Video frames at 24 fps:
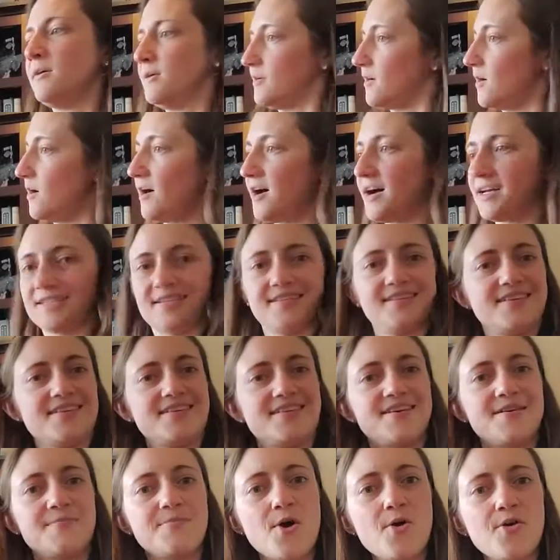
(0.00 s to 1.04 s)

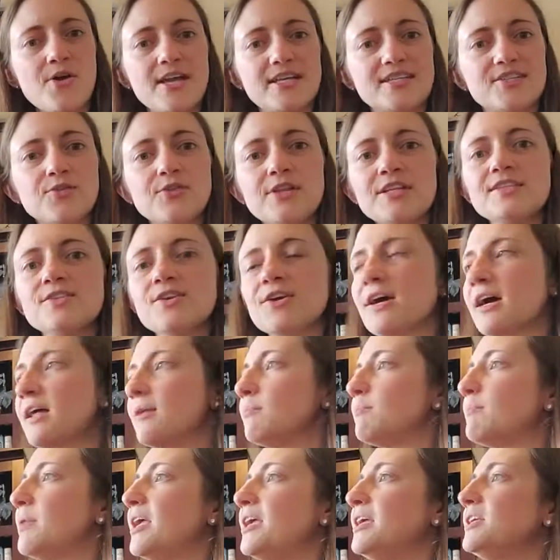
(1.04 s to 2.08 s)
Awesome. Okay, so let's look
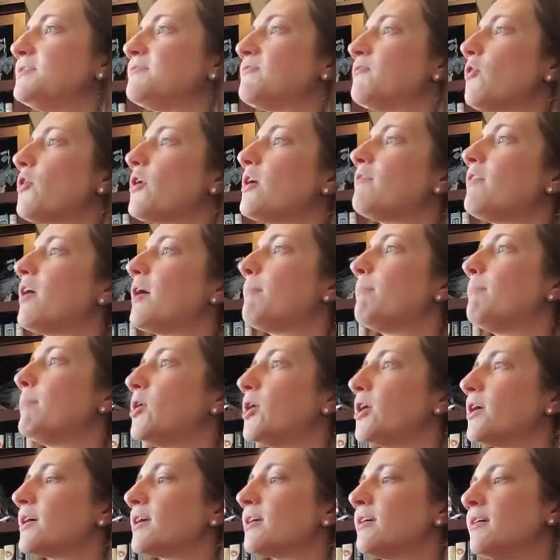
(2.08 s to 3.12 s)
on page four of our
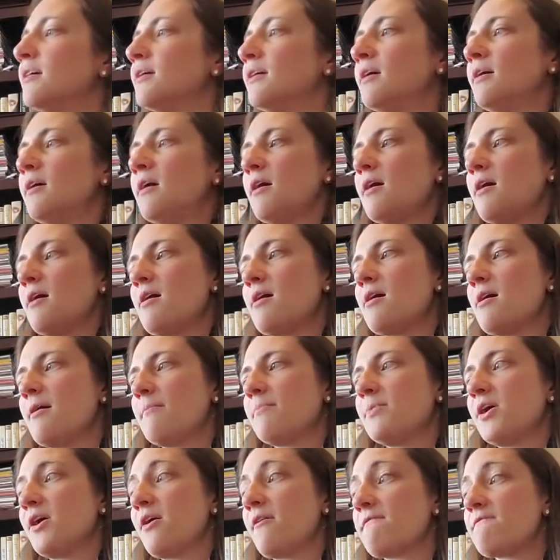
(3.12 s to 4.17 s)
book. Um,
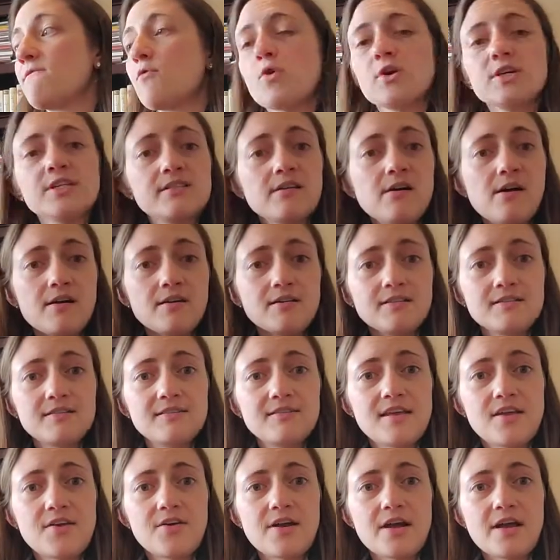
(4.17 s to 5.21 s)
there are four songs
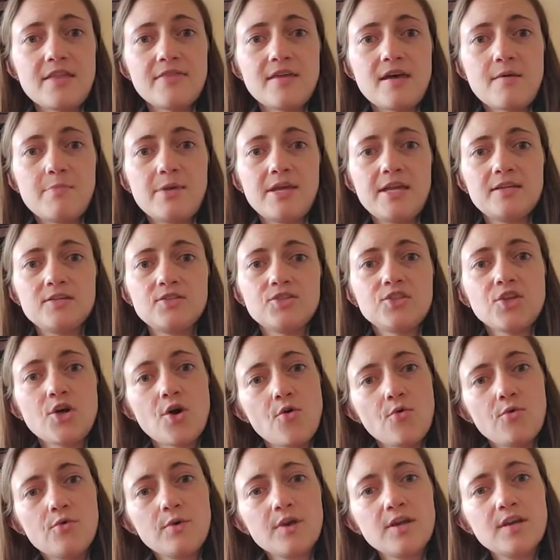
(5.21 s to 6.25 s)
that are on that page.
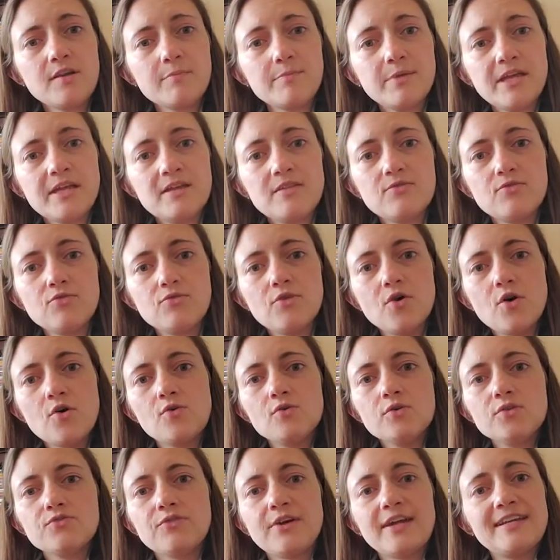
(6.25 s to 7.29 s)
So we're going to play through
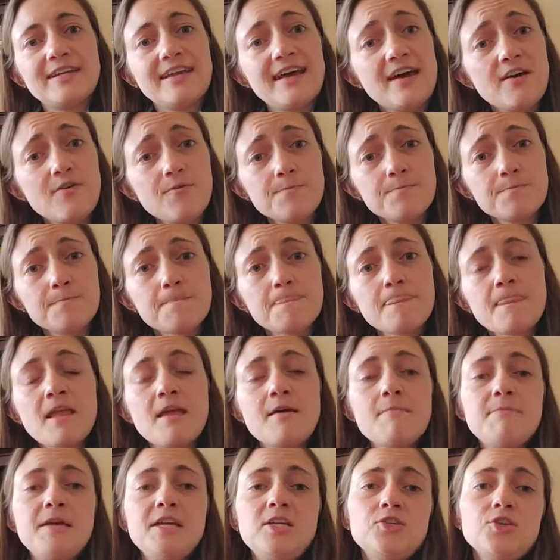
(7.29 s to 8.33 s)
those right now.
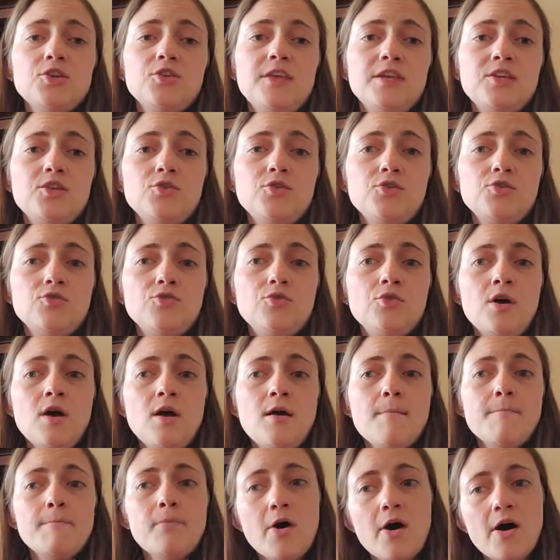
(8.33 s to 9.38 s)
Make sure that you
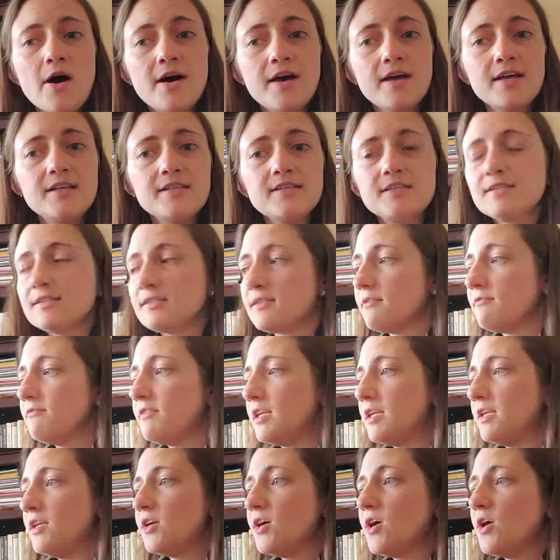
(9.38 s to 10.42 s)
pause the
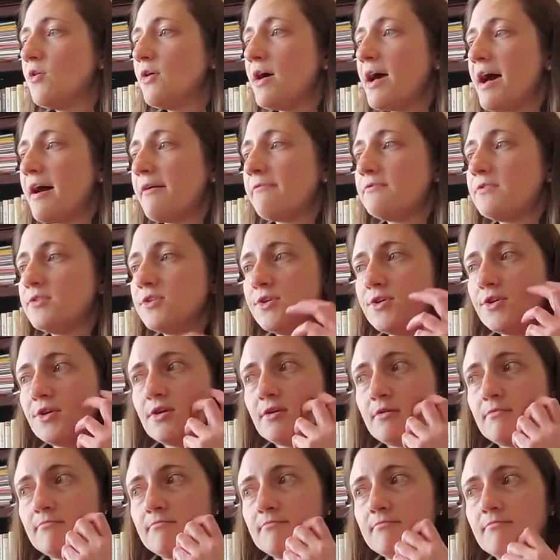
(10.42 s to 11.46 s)
video
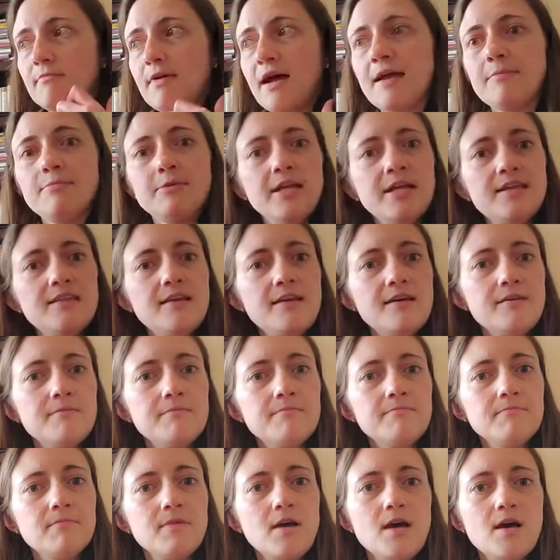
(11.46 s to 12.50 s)
after I play
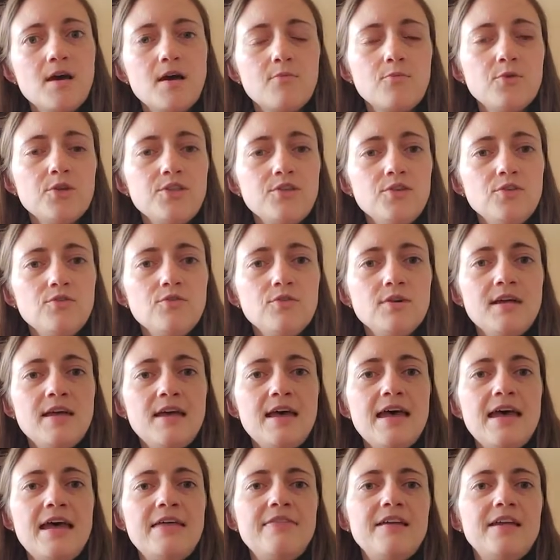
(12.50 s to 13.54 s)
them um, with you,
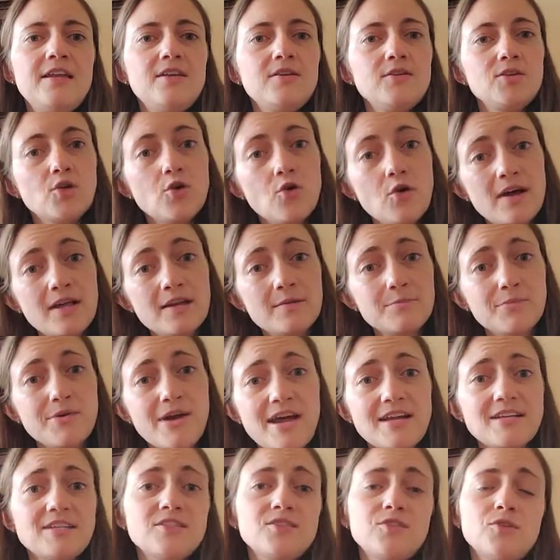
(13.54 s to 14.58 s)
and then go ahead and
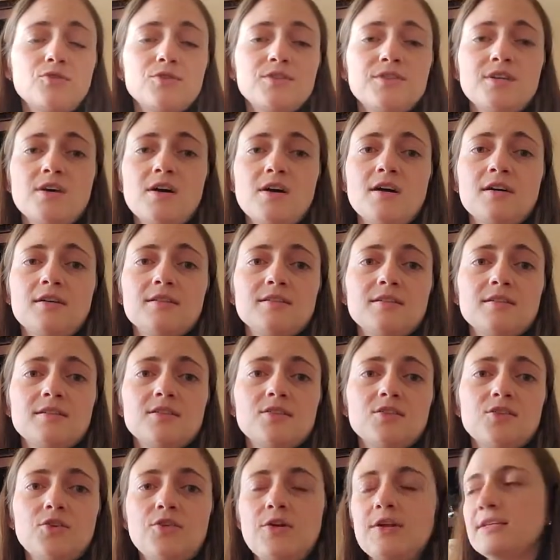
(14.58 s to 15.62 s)
practice those songs. This
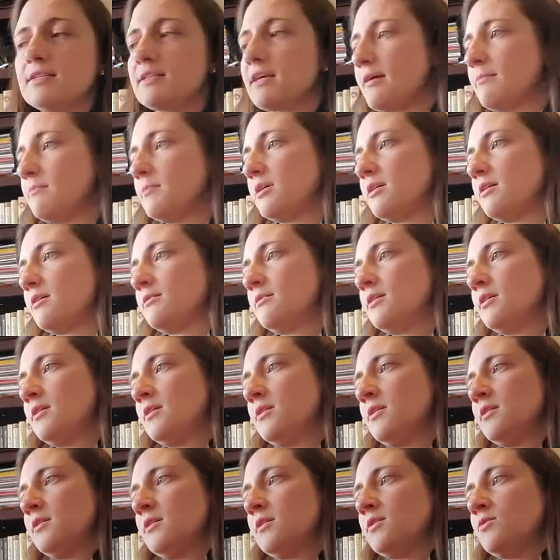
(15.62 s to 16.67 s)
is a great time to
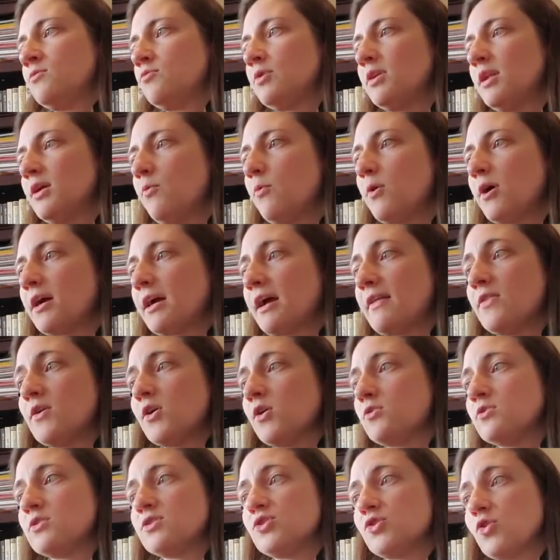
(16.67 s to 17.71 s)
really work on
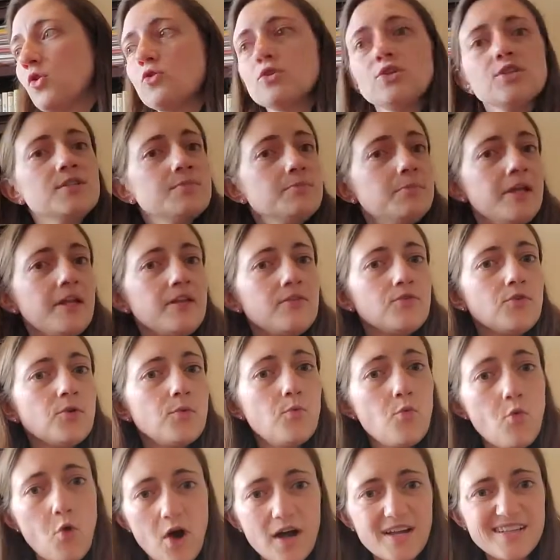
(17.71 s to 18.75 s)
those. Don't just play through
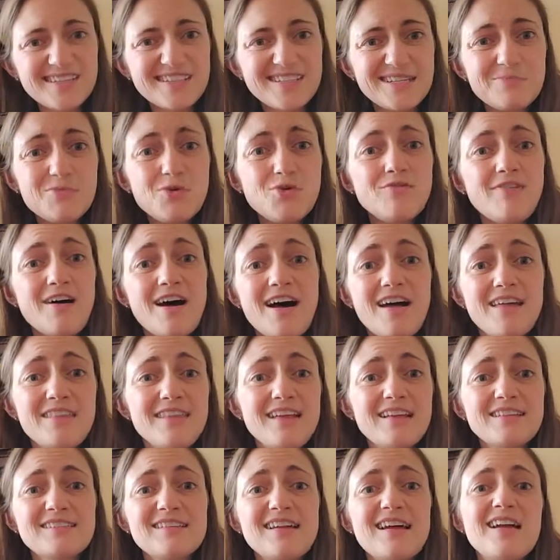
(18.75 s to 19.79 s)
them once and move on.
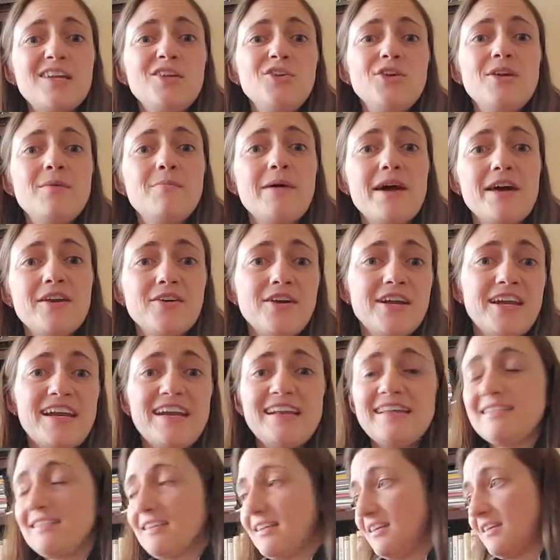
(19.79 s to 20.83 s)
That's not how you get better at
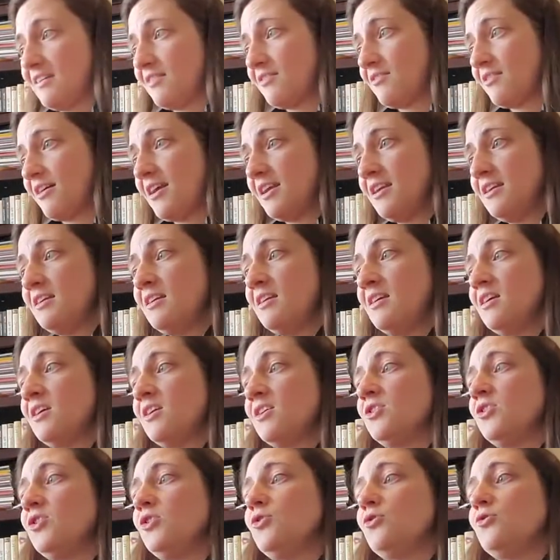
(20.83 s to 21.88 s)
anything, right?
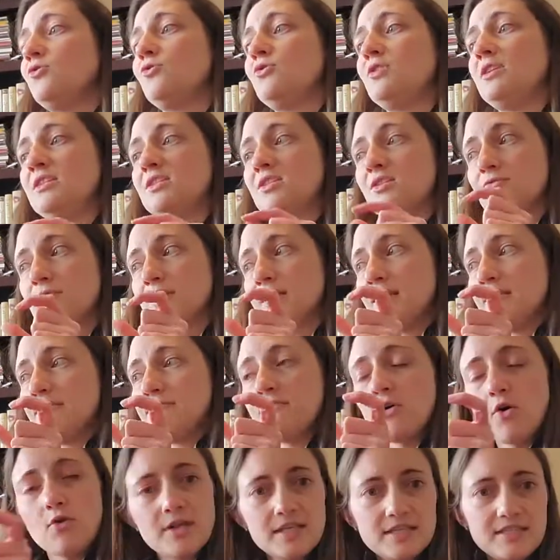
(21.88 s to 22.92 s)
You need to really
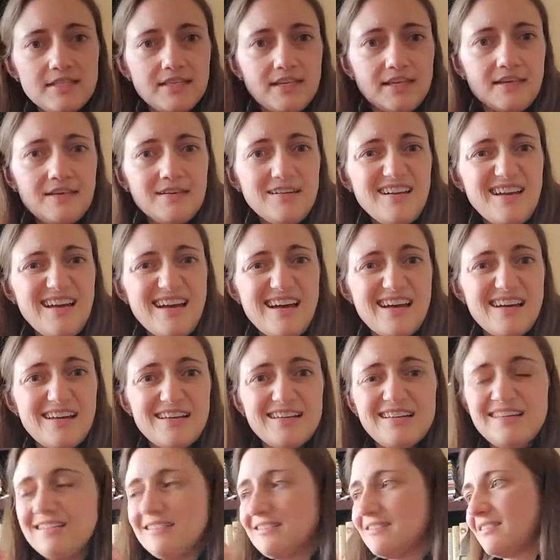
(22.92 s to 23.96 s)
focus in
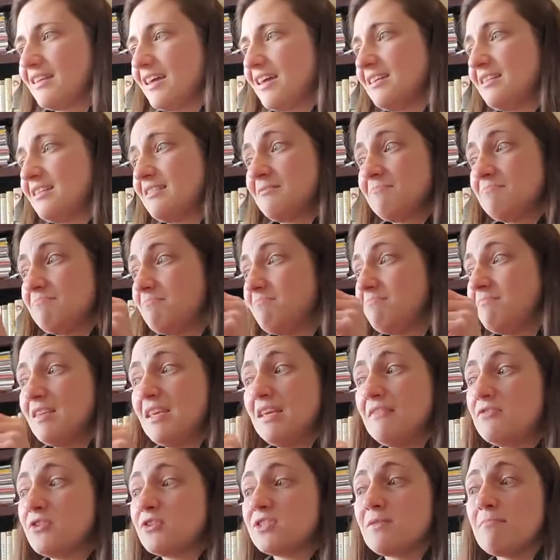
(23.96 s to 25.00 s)
on like
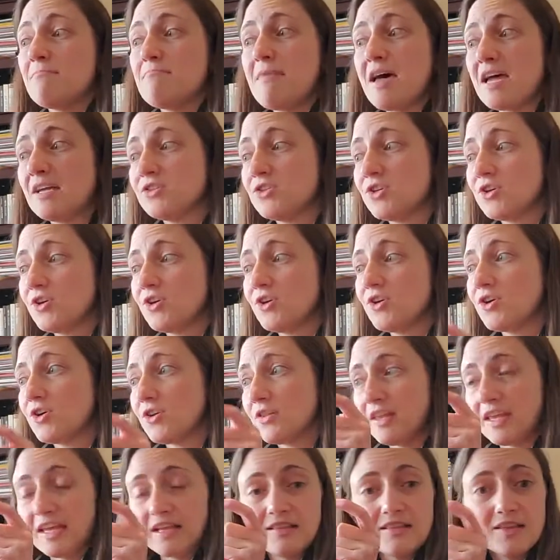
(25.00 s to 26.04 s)
if there's a measure or
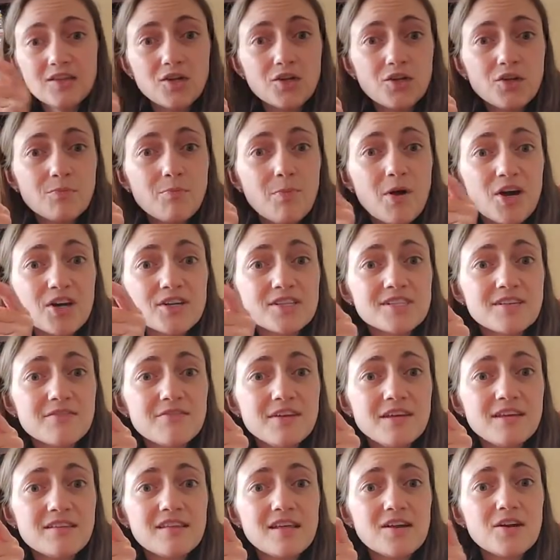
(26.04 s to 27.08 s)
like little parts of
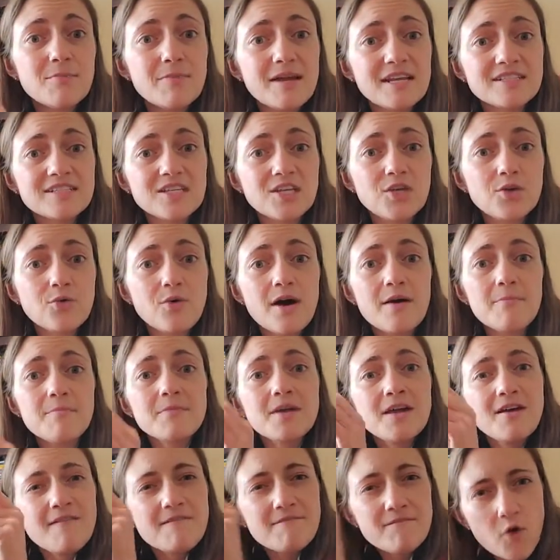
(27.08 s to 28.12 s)
it that are messing you up,
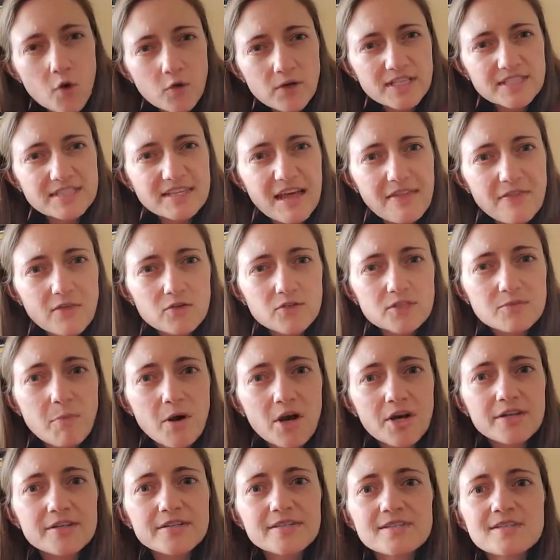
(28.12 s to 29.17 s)
focus on those
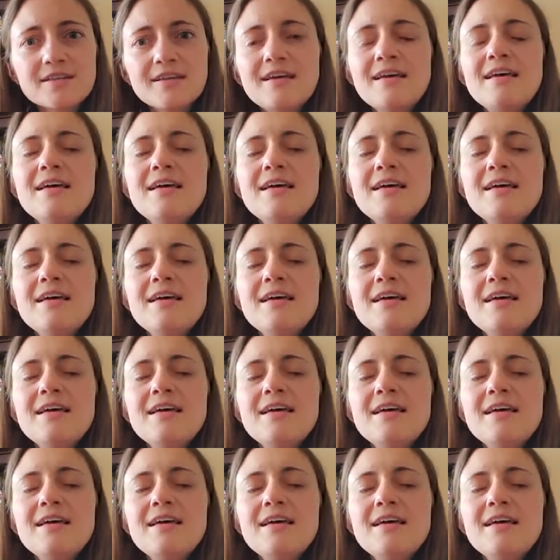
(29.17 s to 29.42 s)
parts